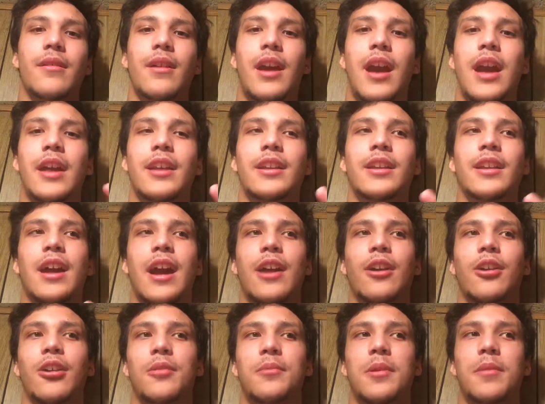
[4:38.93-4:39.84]
Ed and I
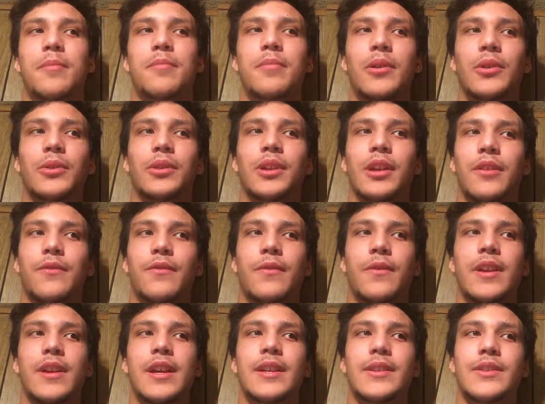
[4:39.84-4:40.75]
are going to be building
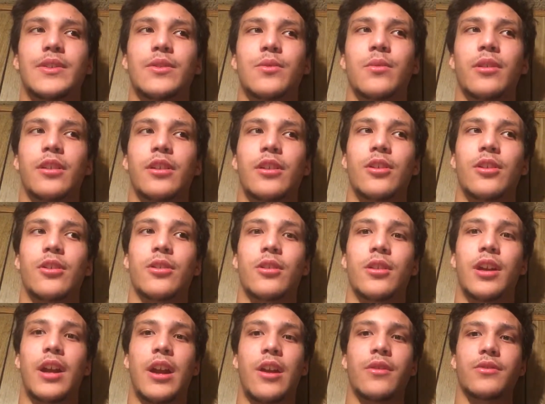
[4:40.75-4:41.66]
feats to where your
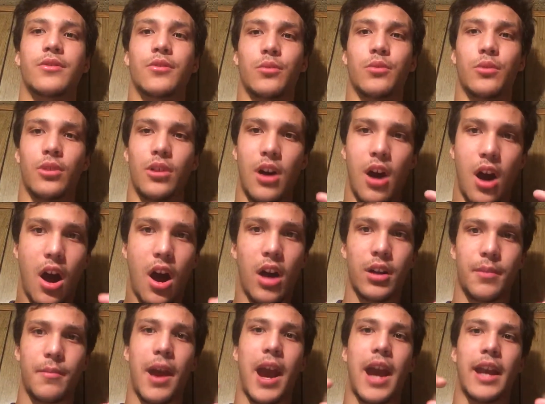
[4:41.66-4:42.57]
character will
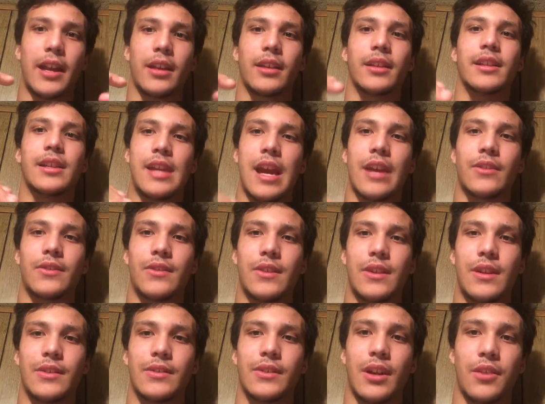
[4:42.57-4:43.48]
automatically get
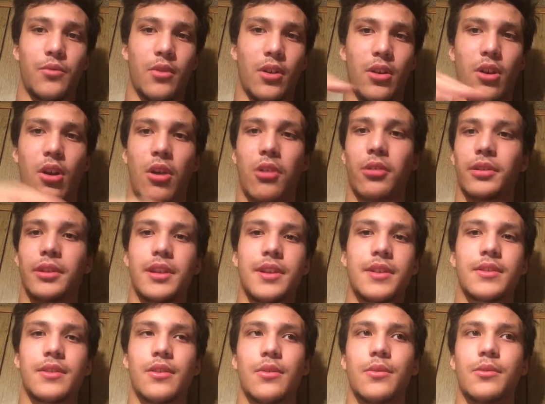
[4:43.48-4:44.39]
these, like,
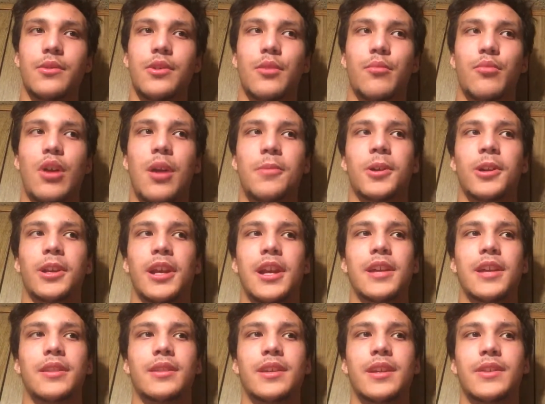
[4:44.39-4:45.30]
regardless. So you're probably going to
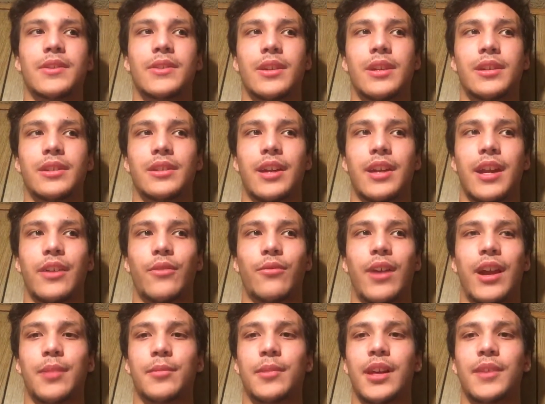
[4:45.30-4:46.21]
get these in like
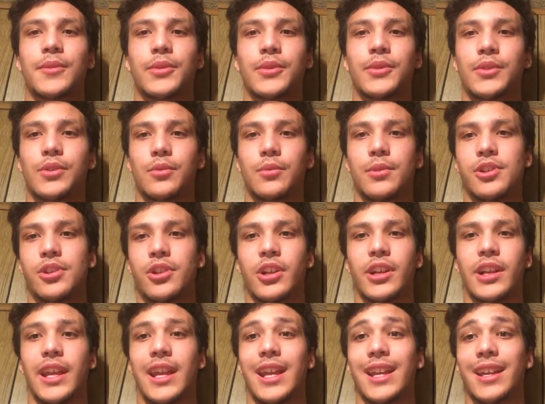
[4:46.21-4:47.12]
random levels into which you're
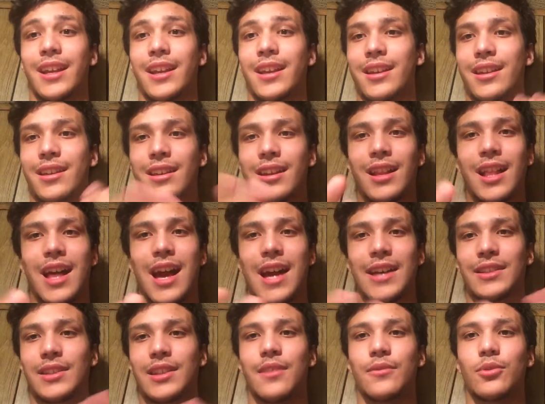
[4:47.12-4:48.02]
going to get a
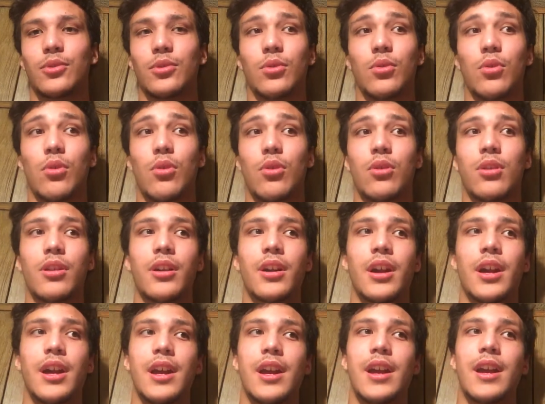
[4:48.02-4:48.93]
class level or
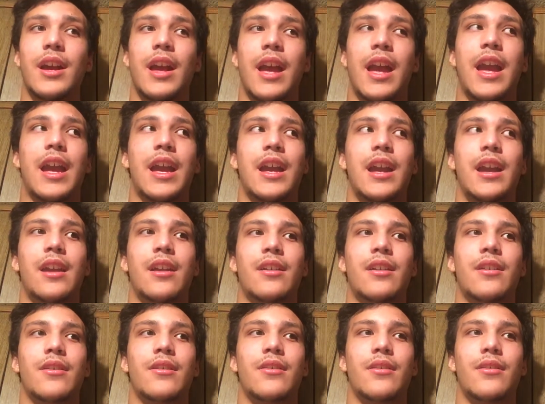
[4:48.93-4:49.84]

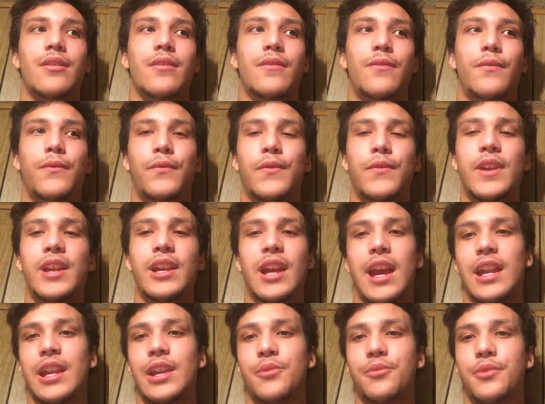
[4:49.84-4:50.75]
a feat
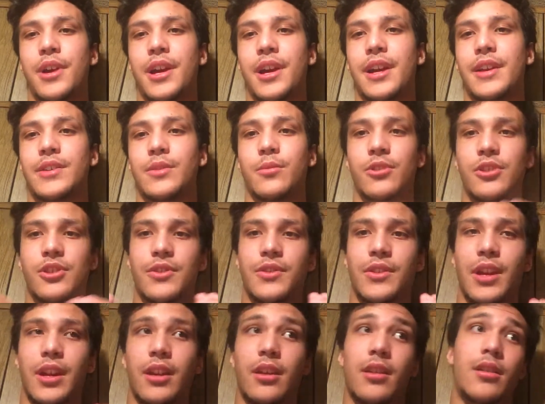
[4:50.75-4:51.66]
anyways, and we're
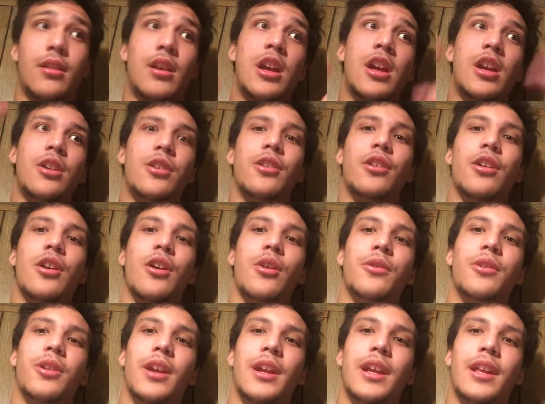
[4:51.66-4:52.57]
just like, here you go,
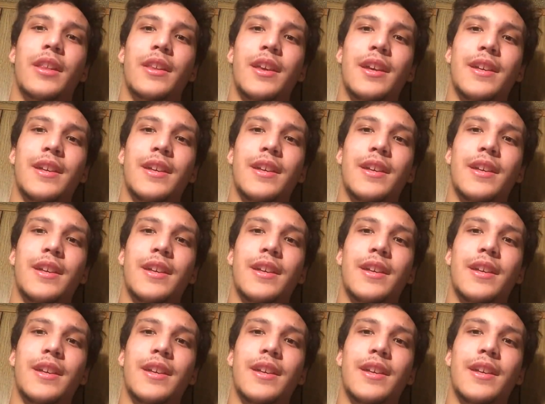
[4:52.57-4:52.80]
you're getting